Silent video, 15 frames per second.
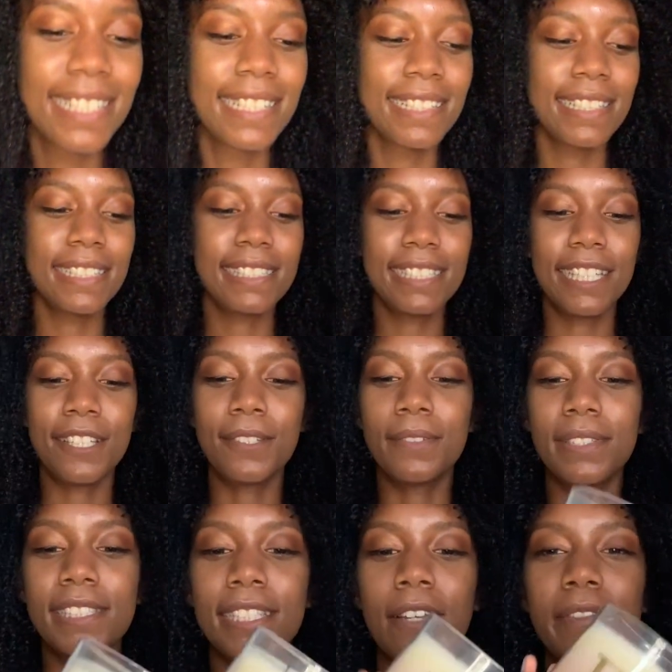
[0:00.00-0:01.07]
this
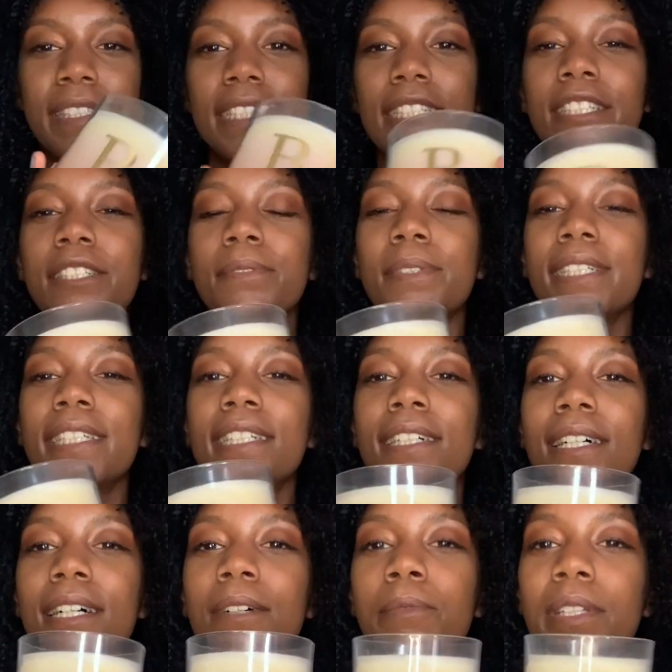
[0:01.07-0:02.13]
cute self-centered one
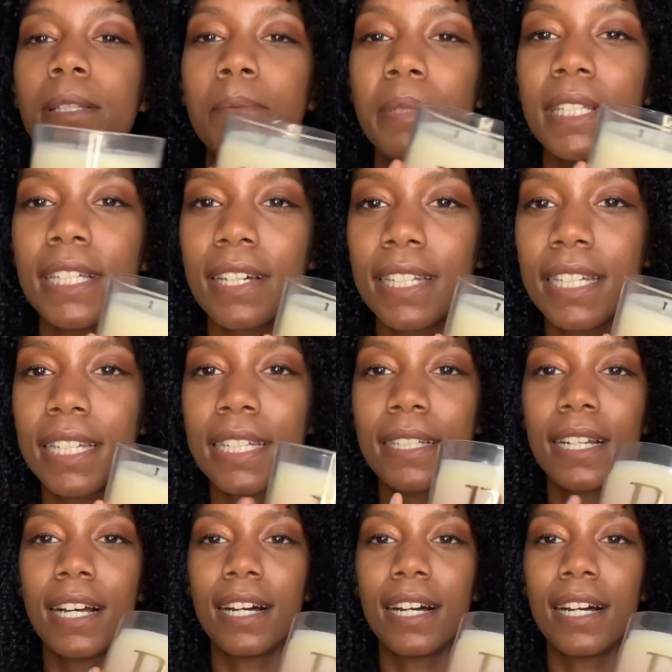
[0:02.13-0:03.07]
with a bee on it.